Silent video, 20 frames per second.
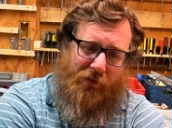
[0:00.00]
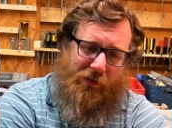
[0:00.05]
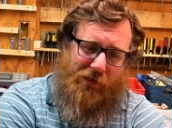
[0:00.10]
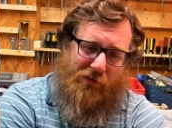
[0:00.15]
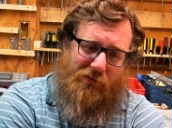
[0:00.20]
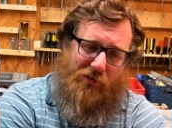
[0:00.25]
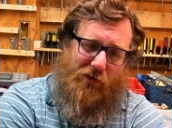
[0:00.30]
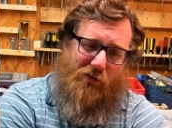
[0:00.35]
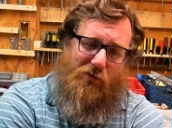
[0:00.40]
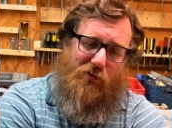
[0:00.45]

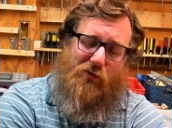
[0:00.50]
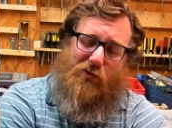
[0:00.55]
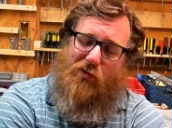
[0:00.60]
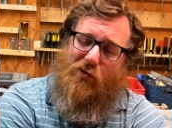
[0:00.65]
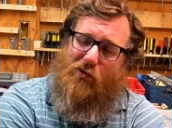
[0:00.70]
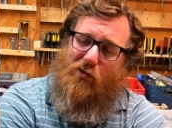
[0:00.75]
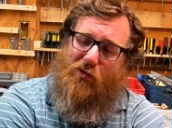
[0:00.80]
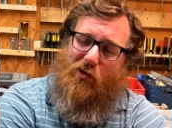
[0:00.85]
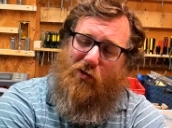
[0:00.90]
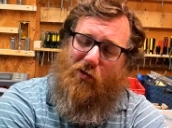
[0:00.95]
So
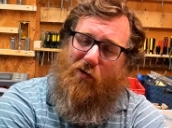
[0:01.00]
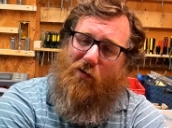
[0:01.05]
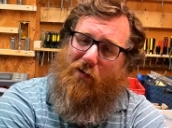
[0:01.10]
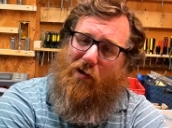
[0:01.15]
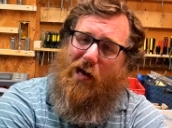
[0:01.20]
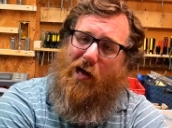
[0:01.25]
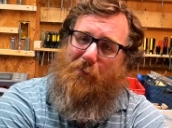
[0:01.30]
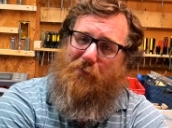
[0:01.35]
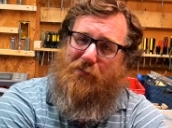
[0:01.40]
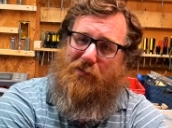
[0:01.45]
there are
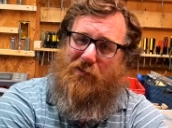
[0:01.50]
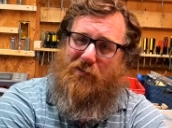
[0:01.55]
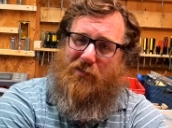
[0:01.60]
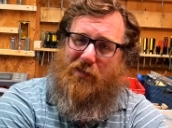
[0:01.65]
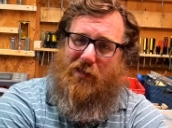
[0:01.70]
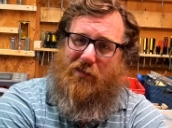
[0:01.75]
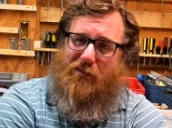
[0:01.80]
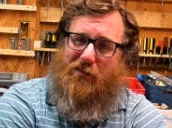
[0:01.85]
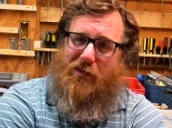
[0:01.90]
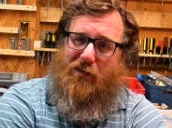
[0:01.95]
options
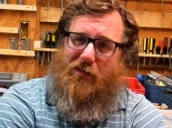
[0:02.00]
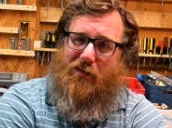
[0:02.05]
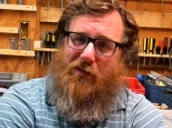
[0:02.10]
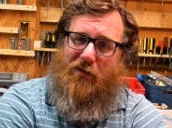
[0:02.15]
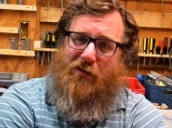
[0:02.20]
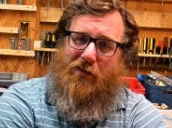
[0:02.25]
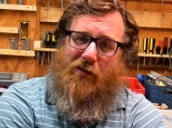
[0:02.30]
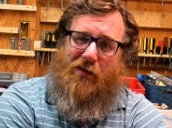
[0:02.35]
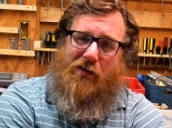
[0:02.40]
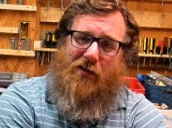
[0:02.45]
out there.
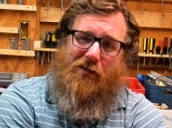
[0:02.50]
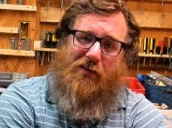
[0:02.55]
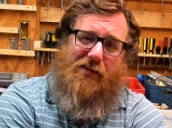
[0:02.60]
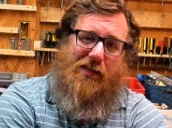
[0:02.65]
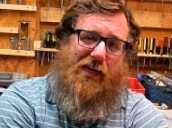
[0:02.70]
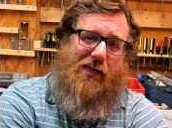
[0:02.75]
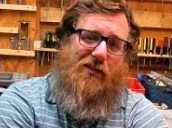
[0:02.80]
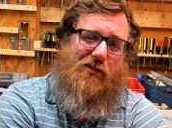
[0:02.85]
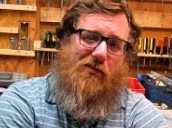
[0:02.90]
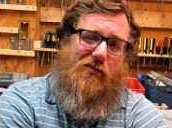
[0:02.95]
The
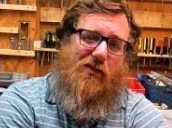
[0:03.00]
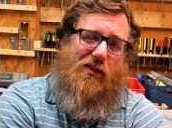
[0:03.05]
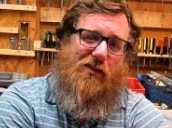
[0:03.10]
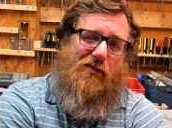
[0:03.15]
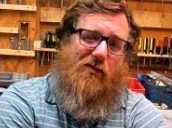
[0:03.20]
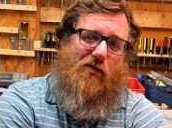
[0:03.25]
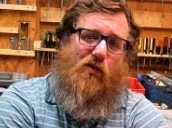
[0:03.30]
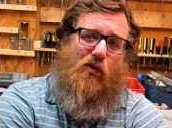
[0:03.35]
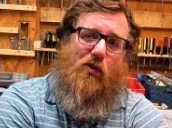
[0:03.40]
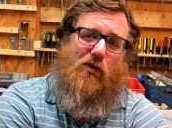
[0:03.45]
danger is,
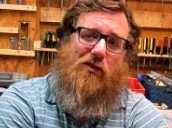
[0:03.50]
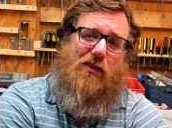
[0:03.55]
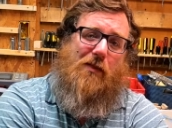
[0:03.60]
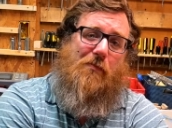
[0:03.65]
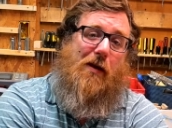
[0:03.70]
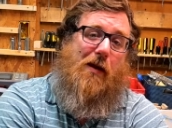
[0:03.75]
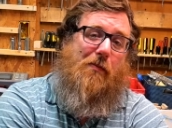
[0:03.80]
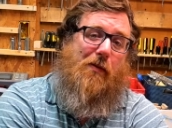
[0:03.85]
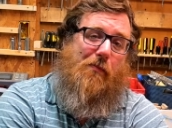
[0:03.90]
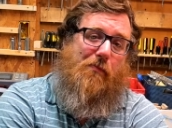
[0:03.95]
of course, they
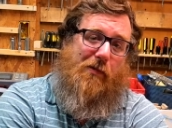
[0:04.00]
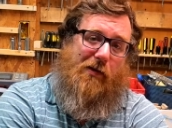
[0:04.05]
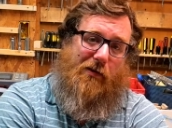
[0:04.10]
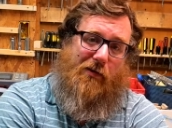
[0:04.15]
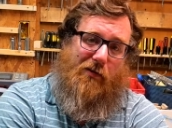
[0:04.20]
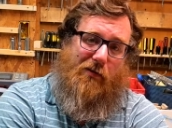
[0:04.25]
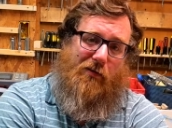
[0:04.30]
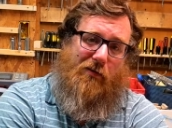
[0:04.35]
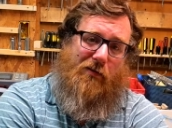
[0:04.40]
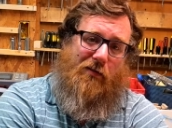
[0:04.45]
might be
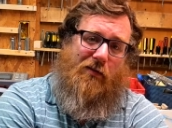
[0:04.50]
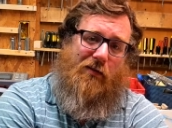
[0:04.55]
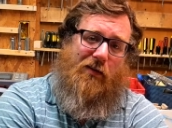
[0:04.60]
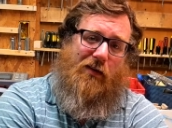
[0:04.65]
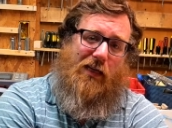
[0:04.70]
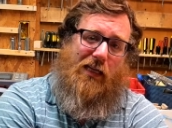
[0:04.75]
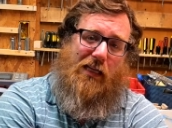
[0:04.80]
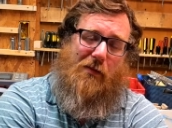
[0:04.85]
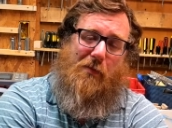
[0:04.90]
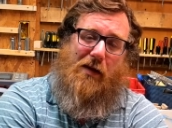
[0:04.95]
bigger
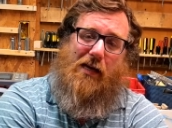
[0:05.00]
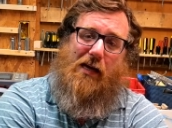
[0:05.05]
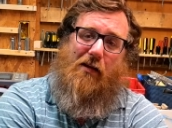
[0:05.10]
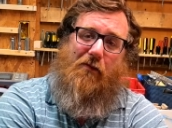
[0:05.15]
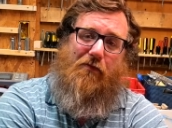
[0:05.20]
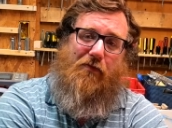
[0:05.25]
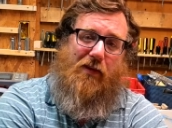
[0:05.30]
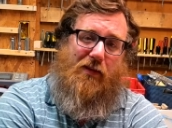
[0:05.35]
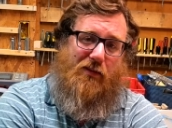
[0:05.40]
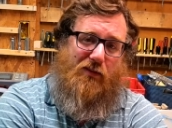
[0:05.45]
and they might not
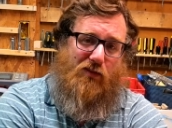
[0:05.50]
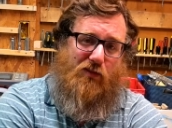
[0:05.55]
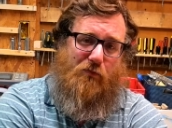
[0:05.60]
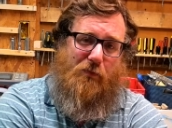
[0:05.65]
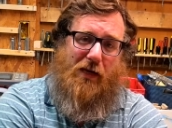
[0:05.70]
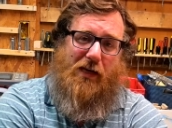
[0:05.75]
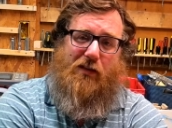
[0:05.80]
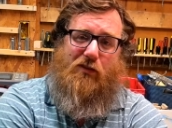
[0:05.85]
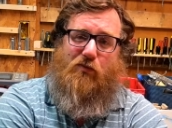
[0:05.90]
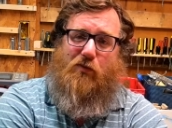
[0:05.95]
fit in the
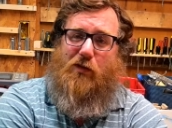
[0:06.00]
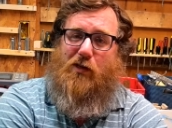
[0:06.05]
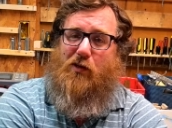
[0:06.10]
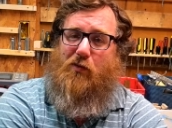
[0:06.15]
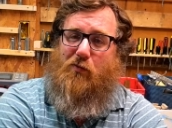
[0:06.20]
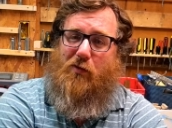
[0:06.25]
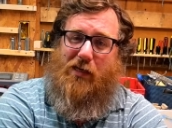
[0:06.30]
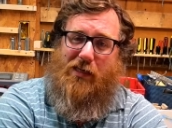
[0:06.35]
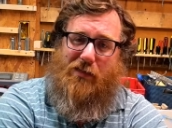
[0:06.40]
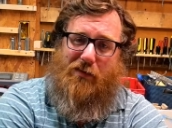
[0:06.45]
space where you
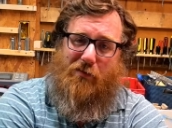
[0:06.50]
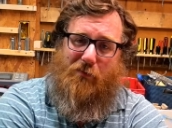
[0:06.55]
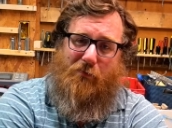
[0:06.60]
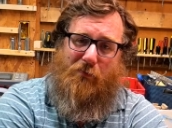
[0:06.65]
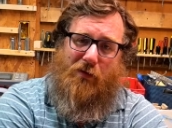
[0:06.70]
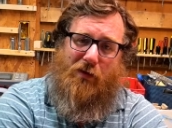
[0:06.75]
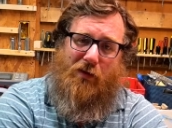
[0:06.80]
need them.